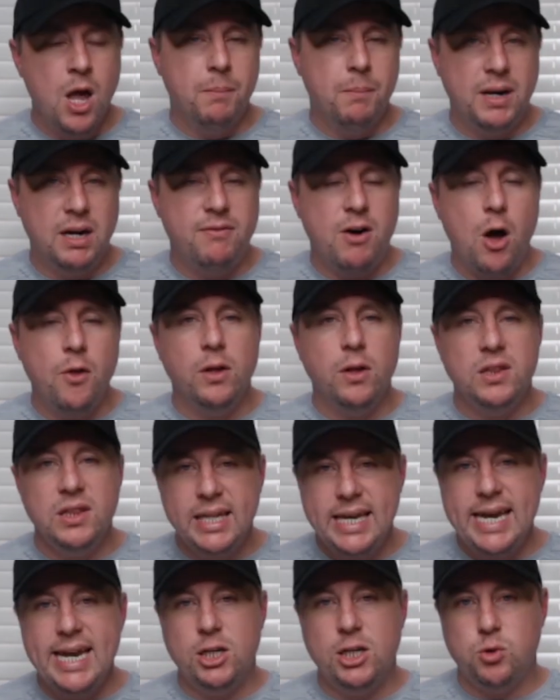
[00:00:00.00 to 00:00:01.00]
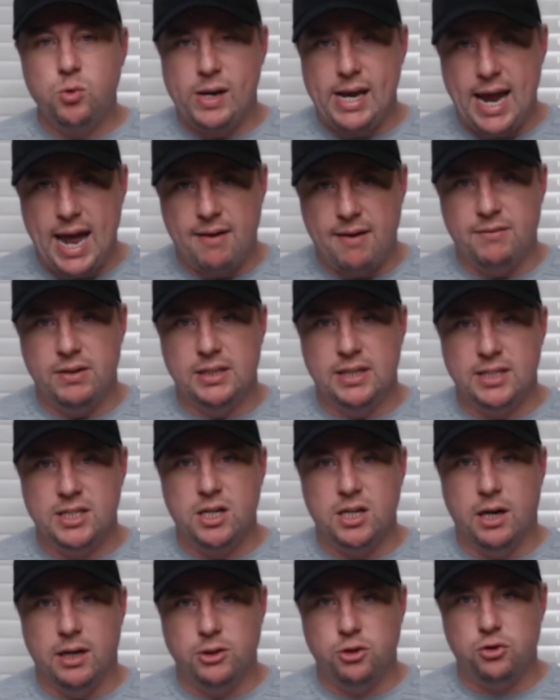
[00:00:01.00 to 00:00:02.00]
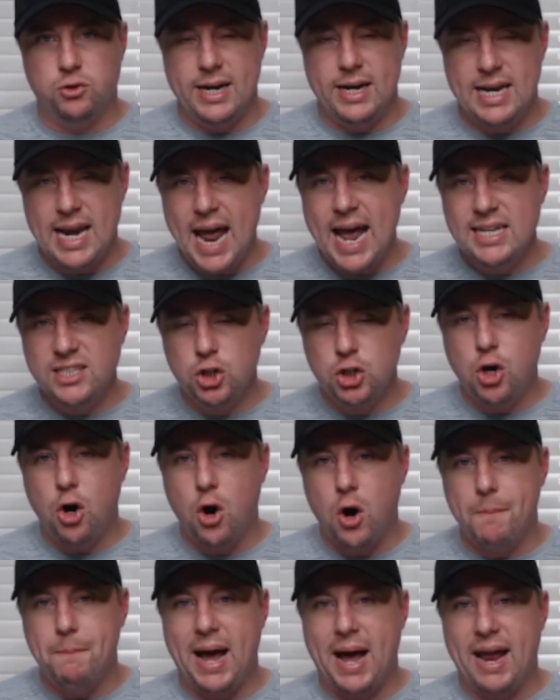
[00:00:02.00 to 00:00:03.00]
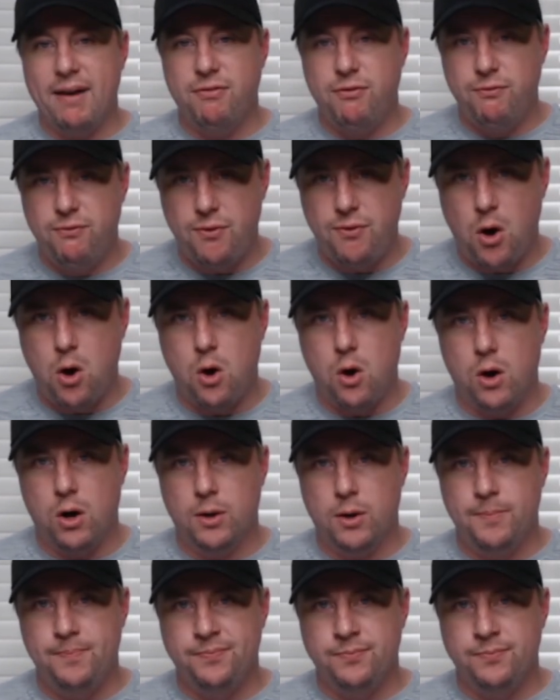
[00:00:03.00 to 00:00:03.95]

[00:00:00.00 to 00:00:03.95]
But of all the leagues we have in this country, NASCAR by far